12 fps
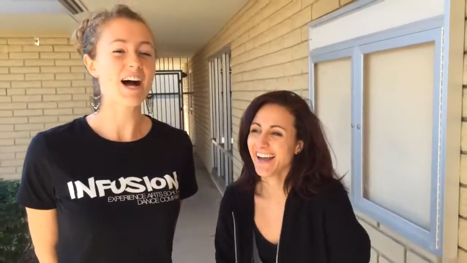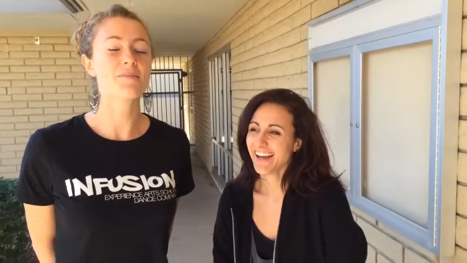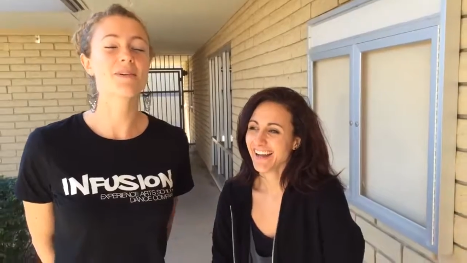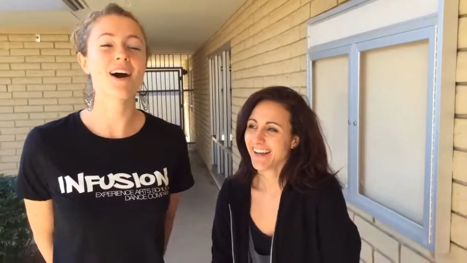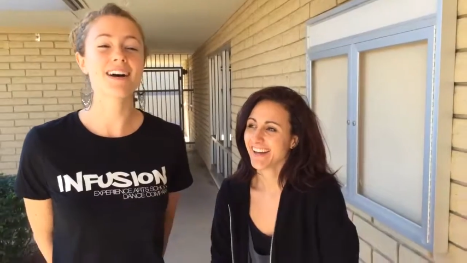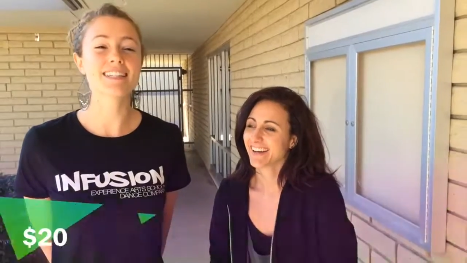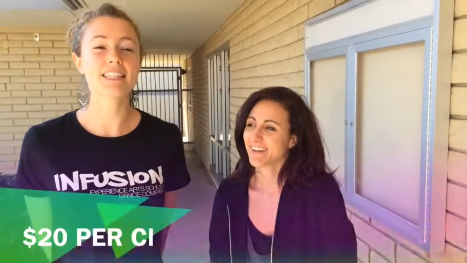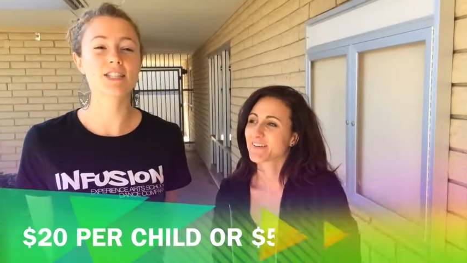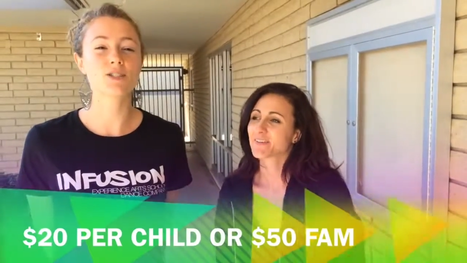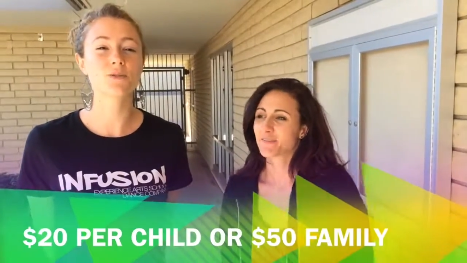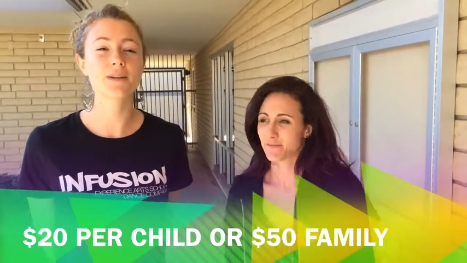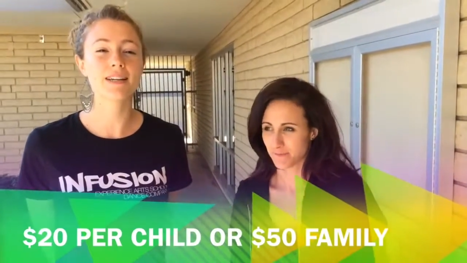Speaker 1: um, cost is
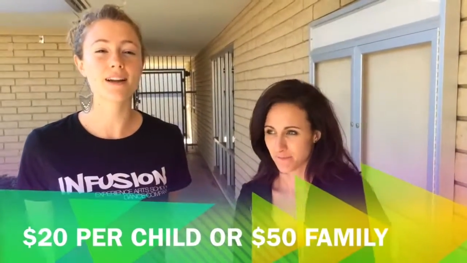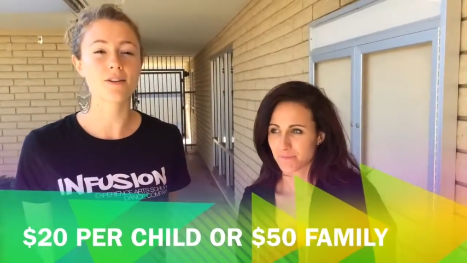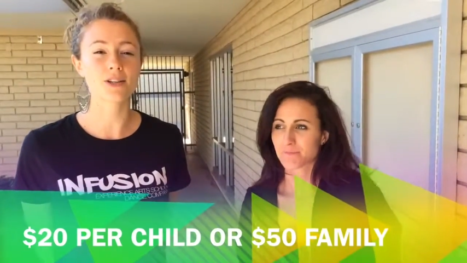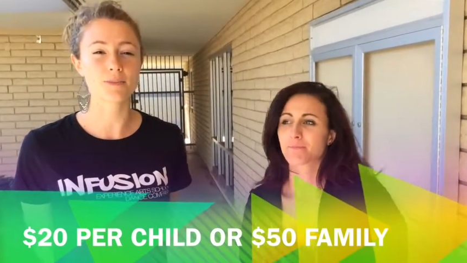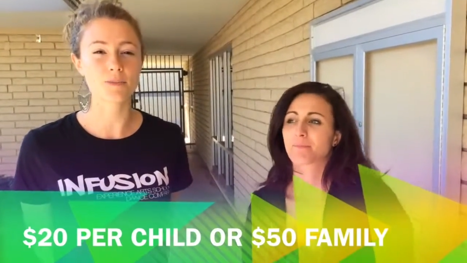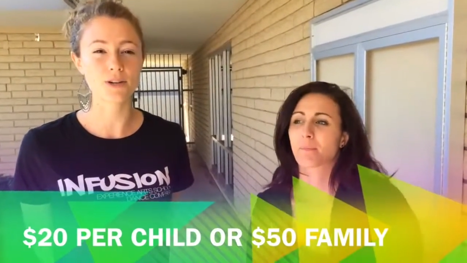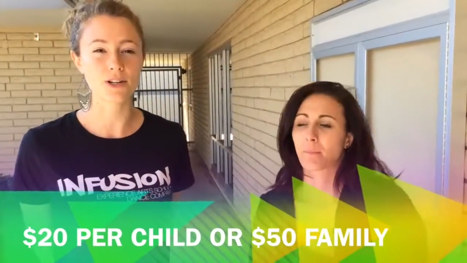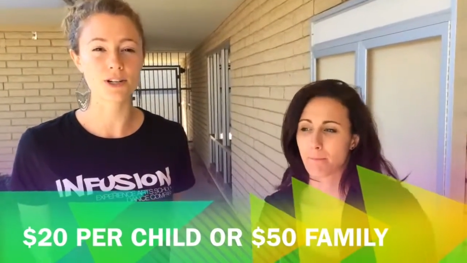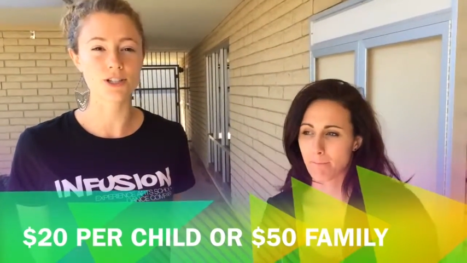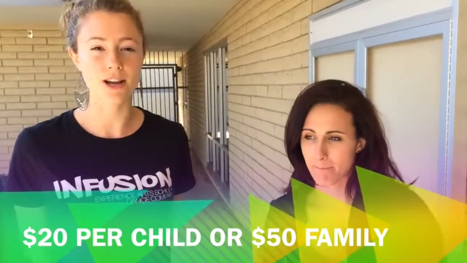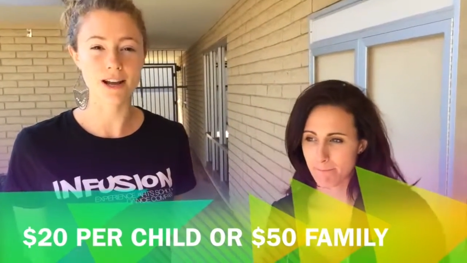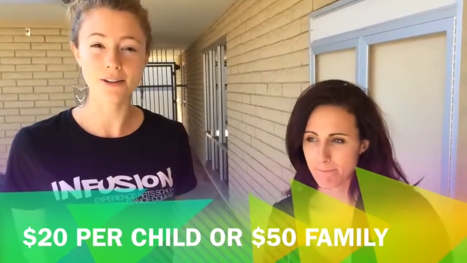$20
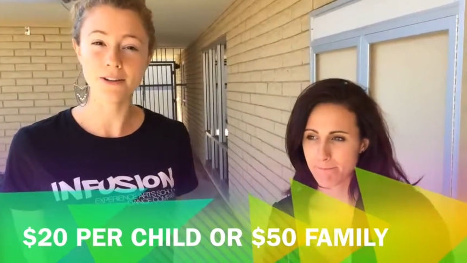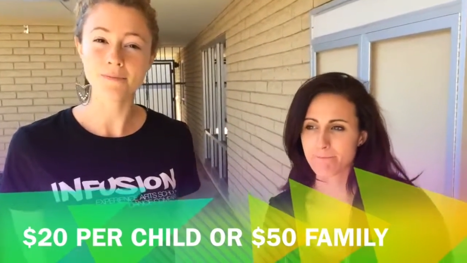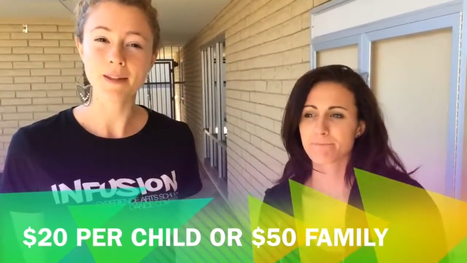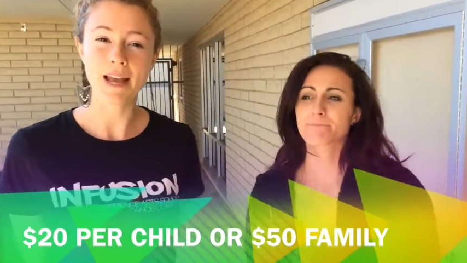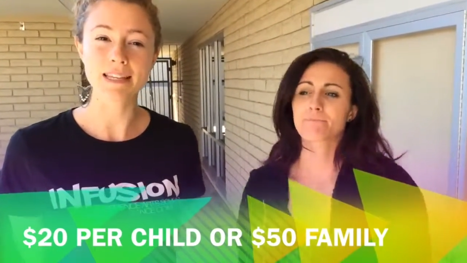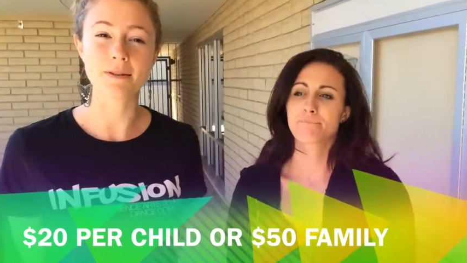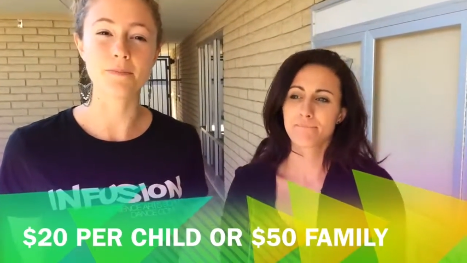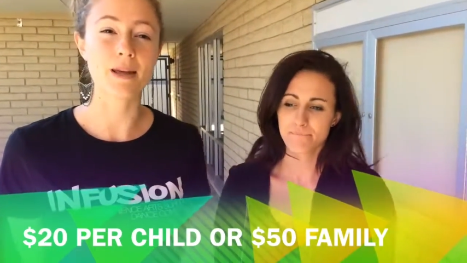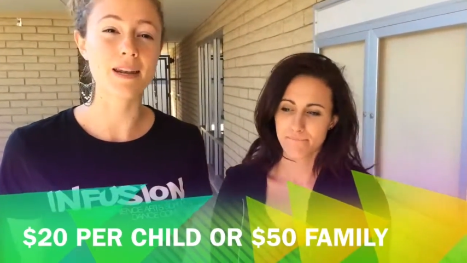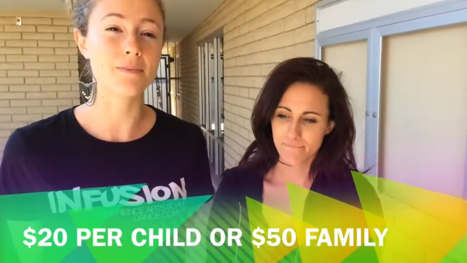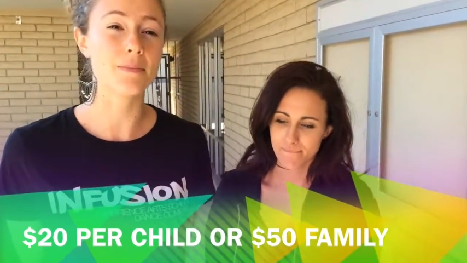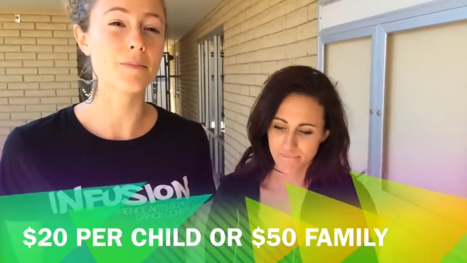per child as a
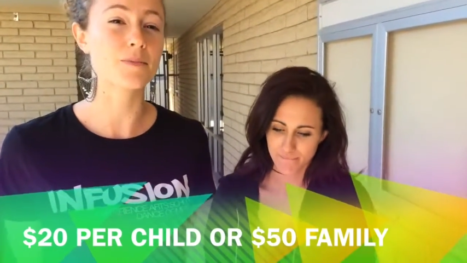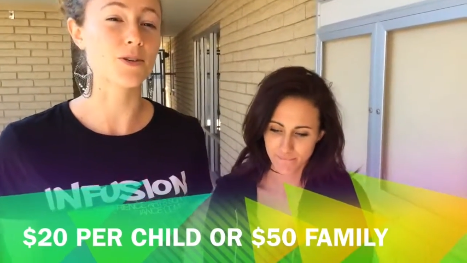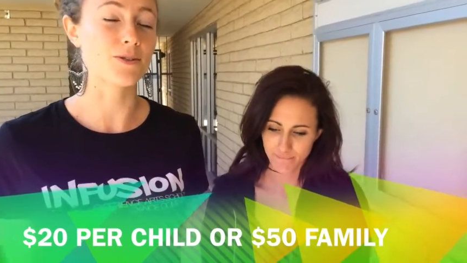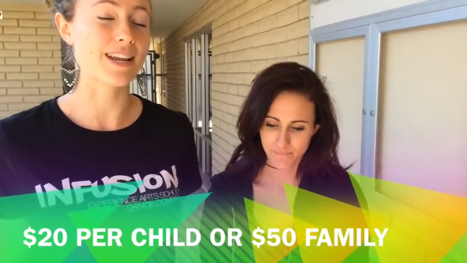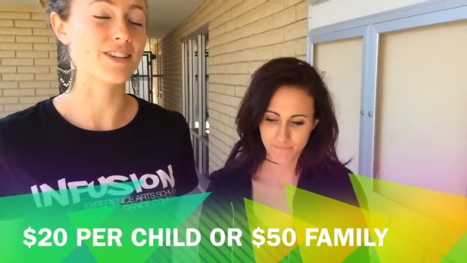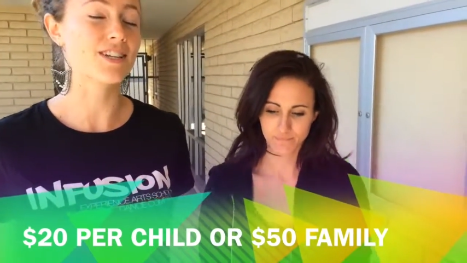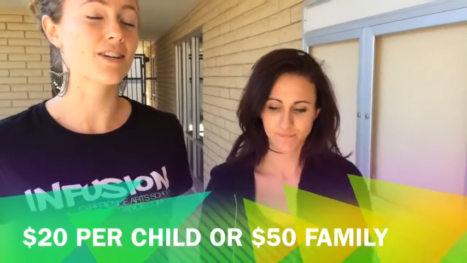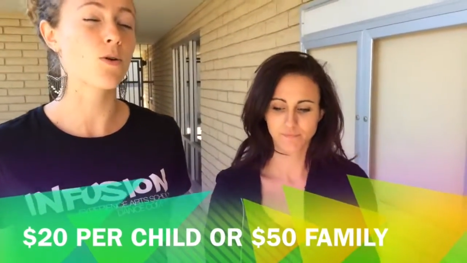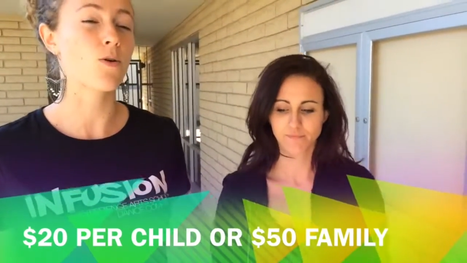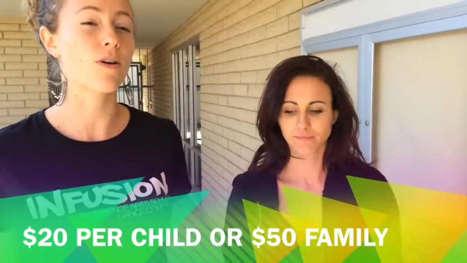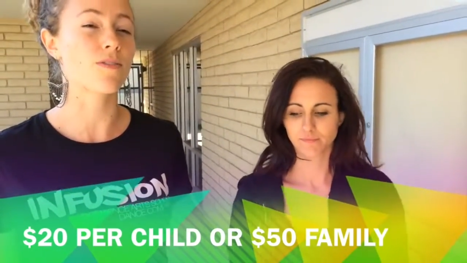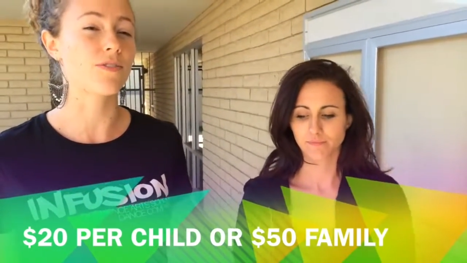minimum donation
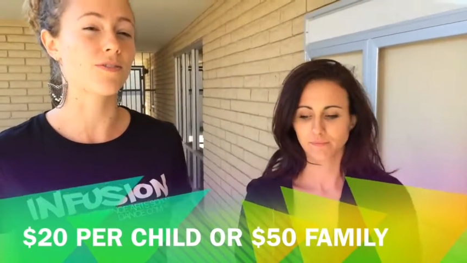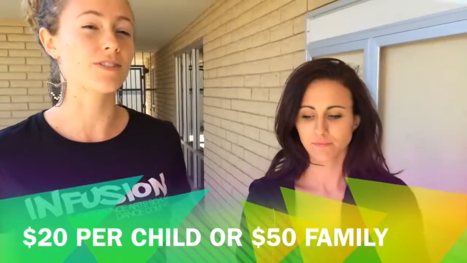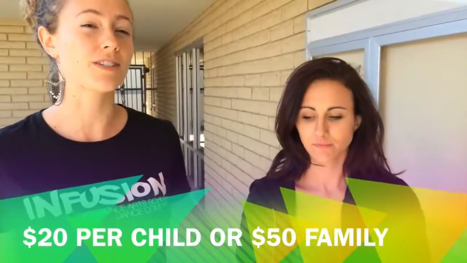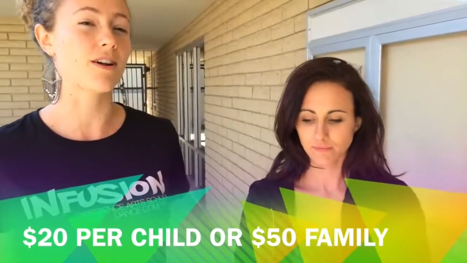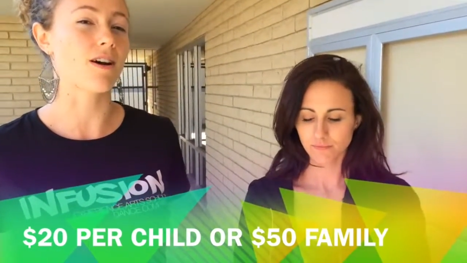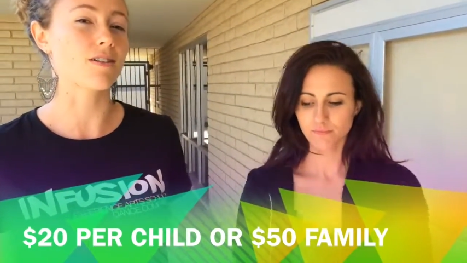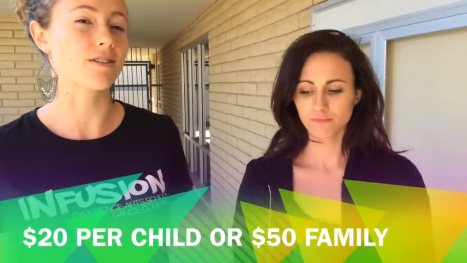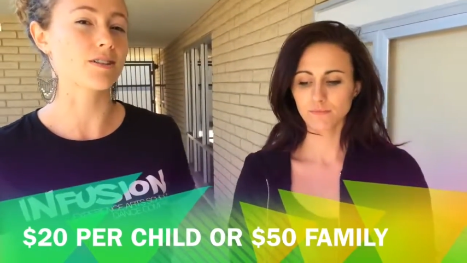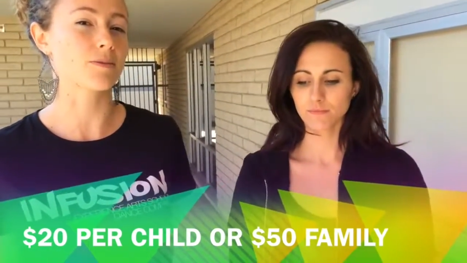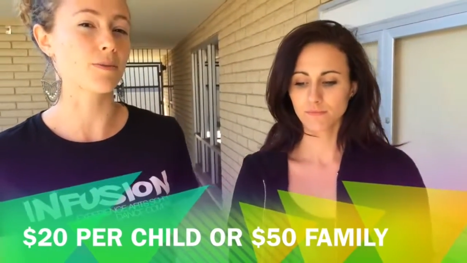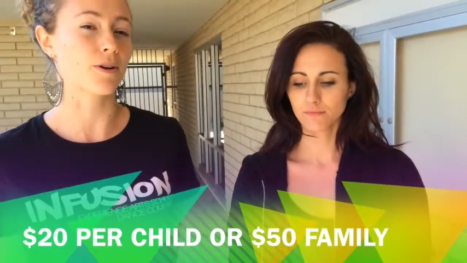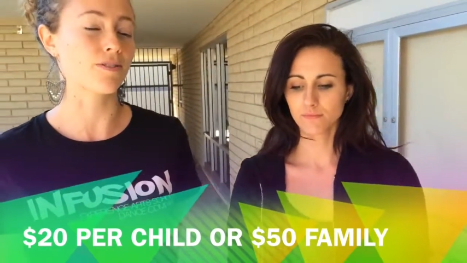or
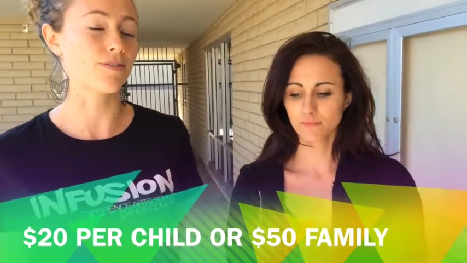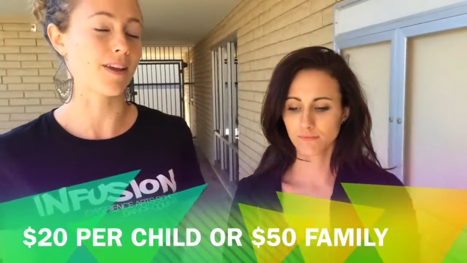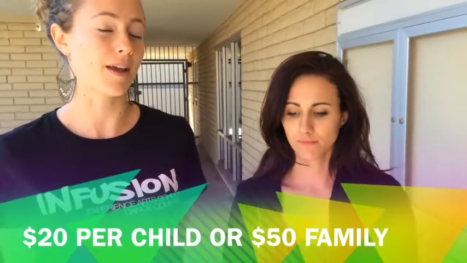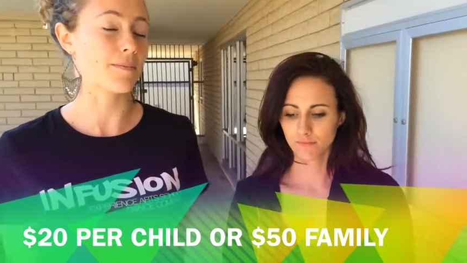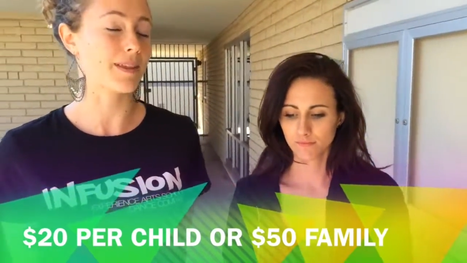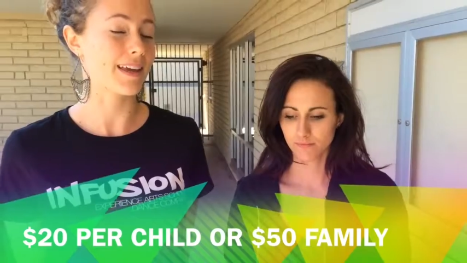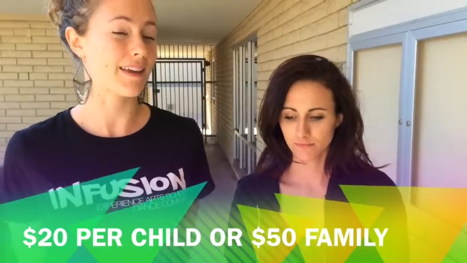$50 per family.